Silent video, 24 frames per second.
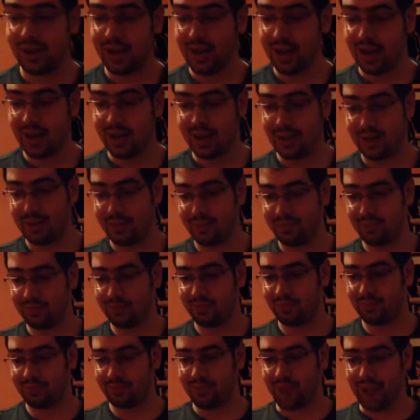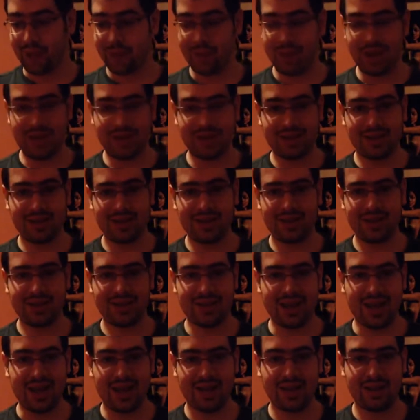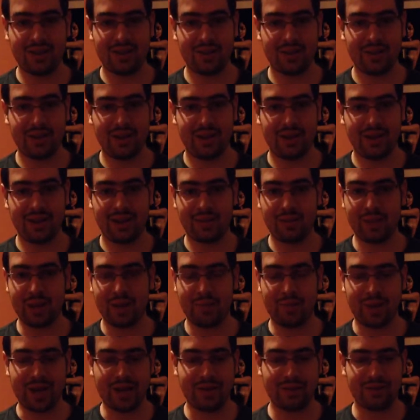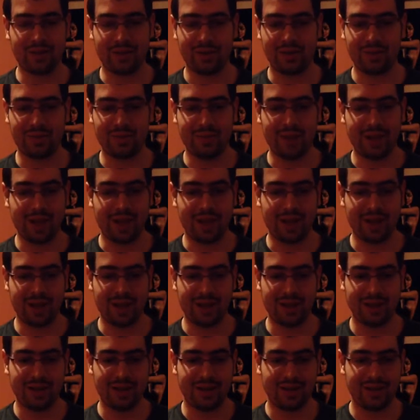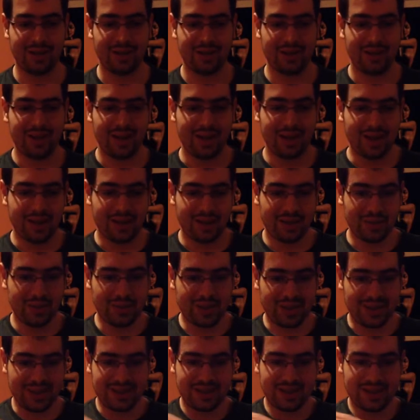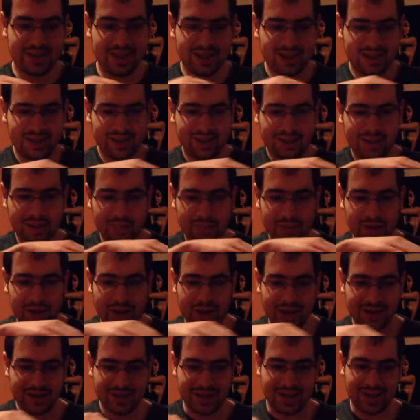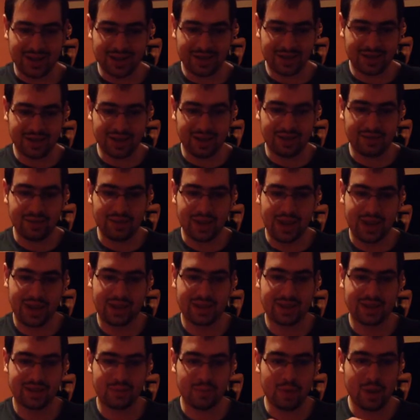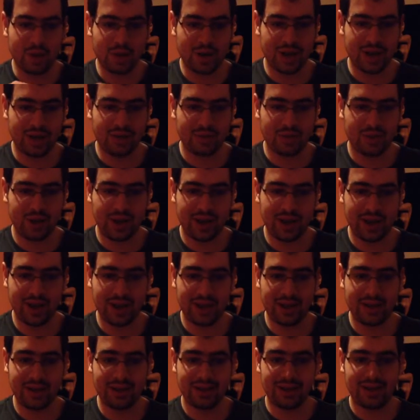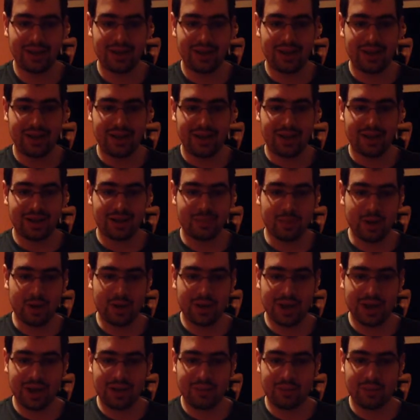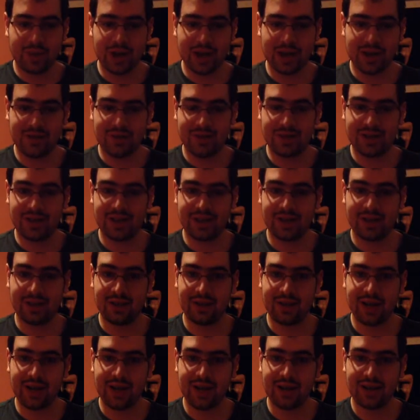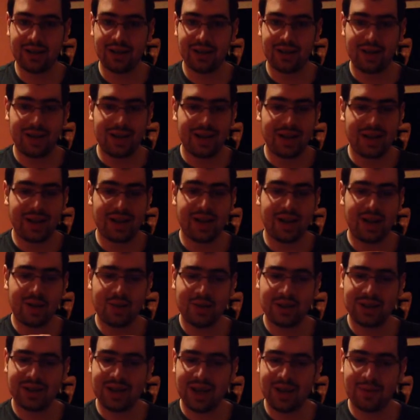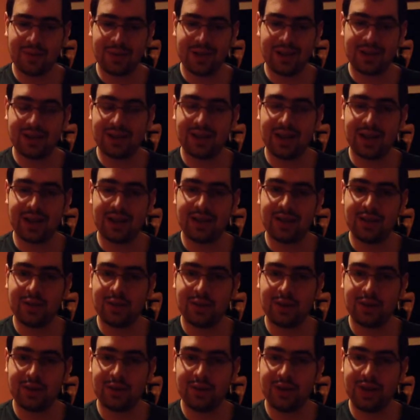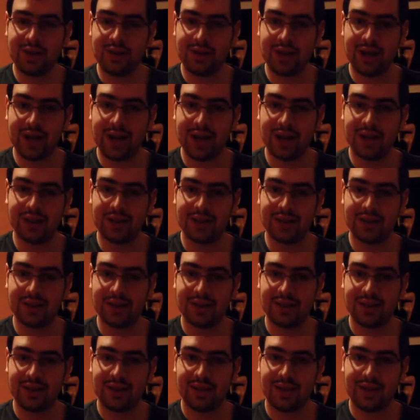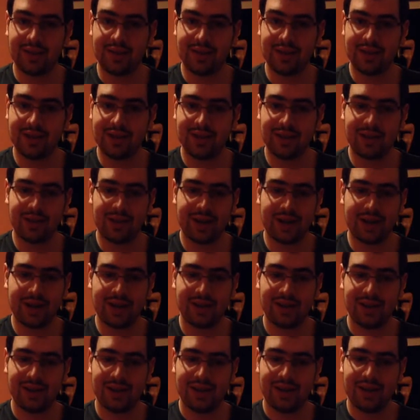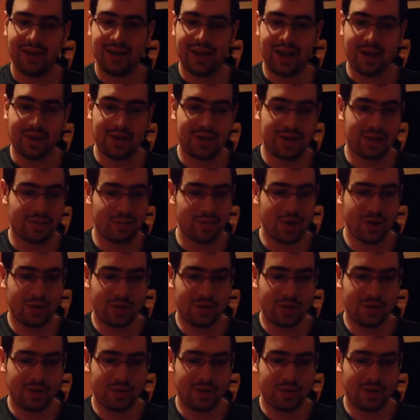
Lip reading: I basically stayed in my bedroom, and there was this cyclical process of like smoking weed, smoking part of a cigarette, and I always kept it to like 2 or 3 drags of a cigarette. I would smoke